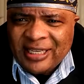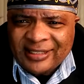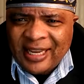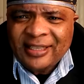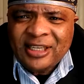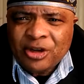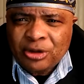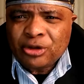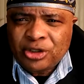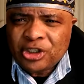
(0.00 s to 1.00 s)
then they
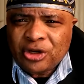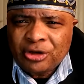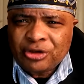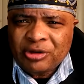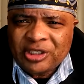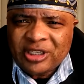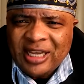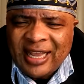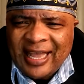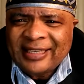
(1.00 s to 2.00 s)
go to these countries
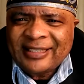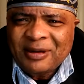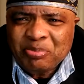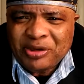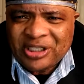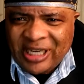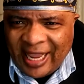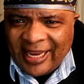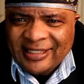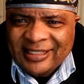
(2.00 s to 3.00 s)
and
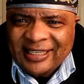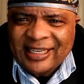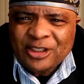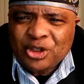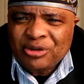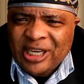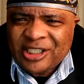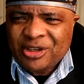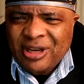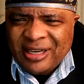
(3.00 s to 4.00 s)
pretend that they're
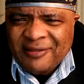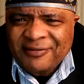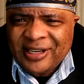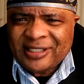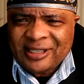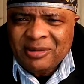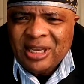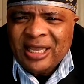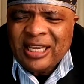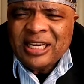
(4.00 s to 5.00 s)
donating and investing
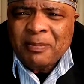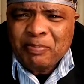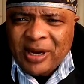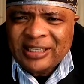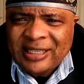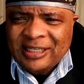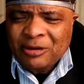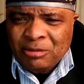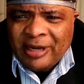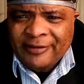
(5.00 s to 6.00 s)
in a place that they
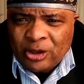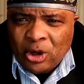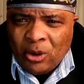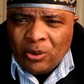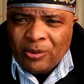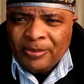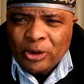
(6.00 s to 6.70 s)
will never go,